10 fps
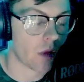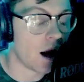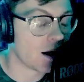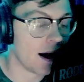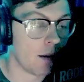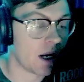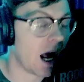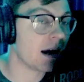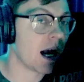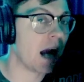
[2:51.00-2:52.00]

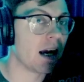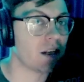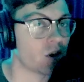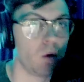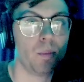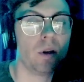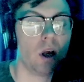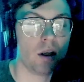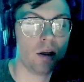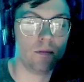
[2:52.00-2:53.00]
got super
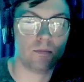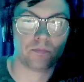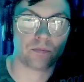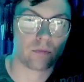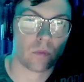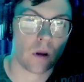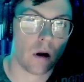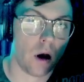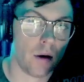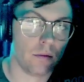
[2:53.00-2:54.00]
lucky
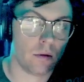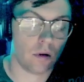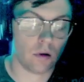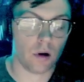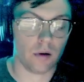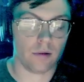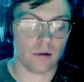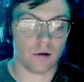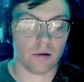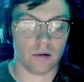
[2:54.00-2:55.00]
on
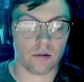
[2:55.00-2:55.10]
the